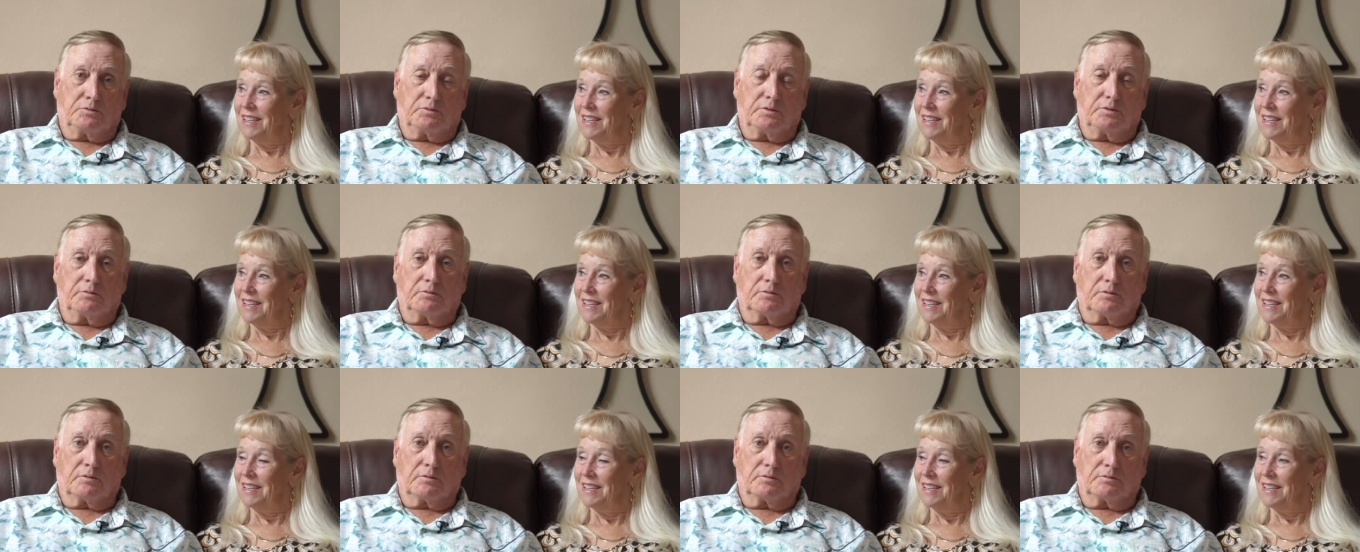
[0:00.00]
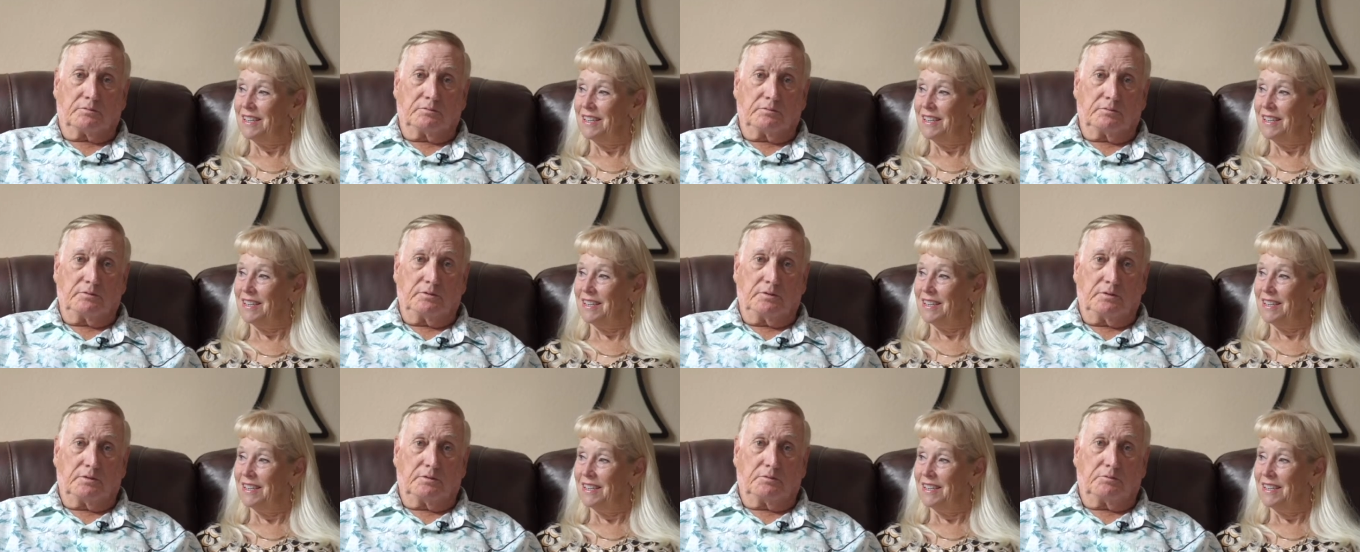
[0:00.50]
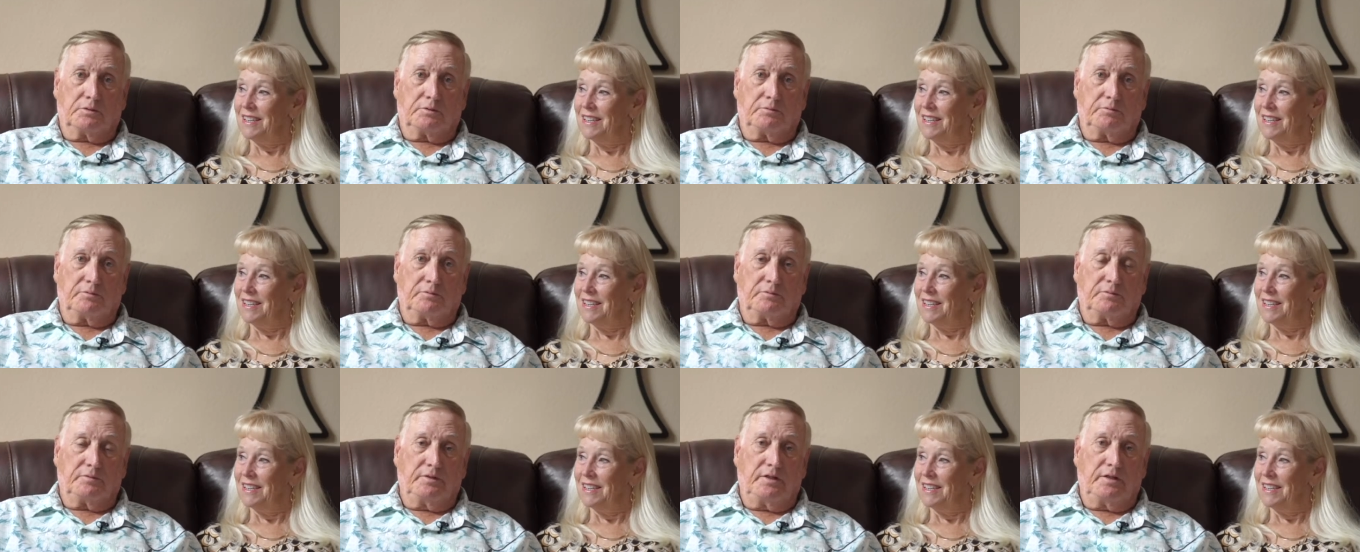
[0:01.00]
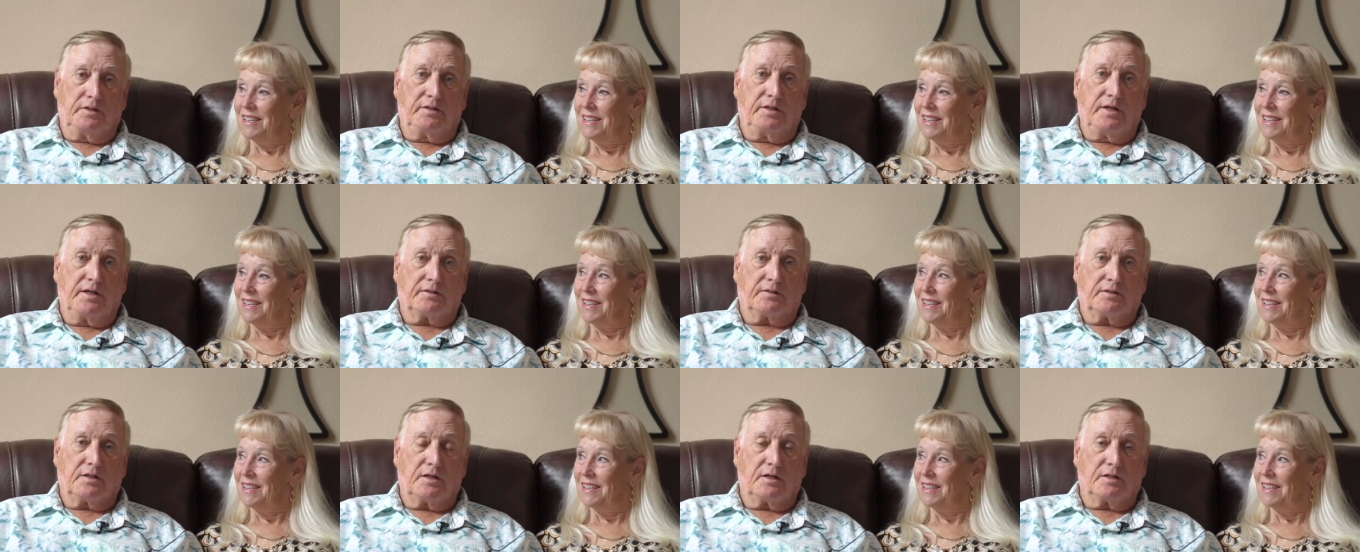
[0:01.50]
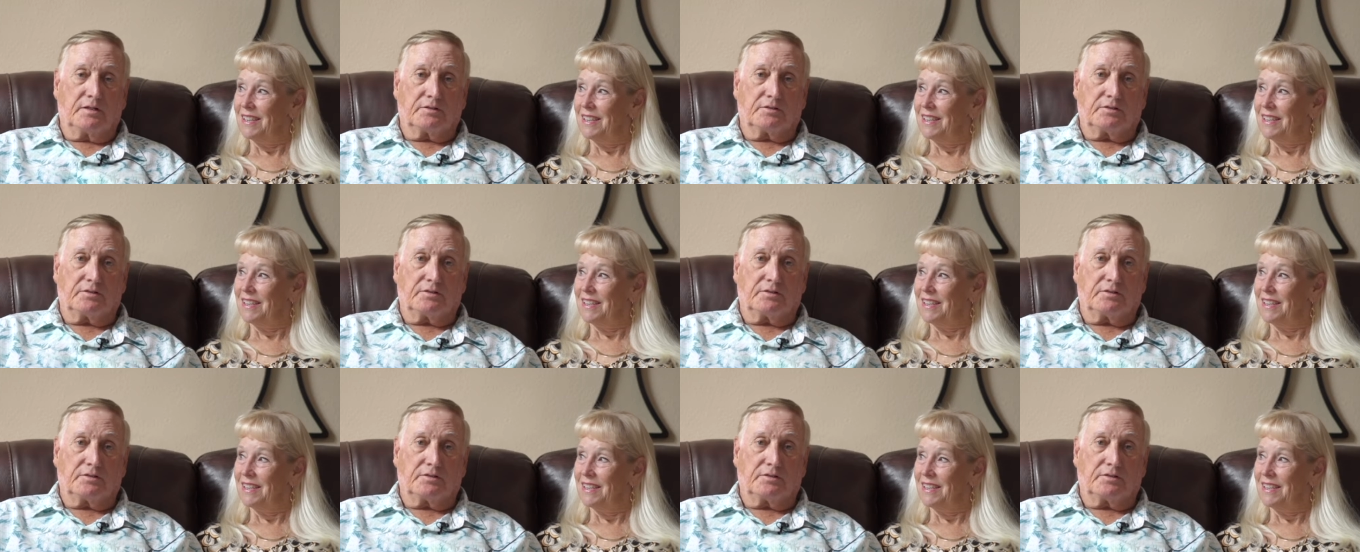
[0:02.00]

Speaker 1: we were, you know, we need that kind of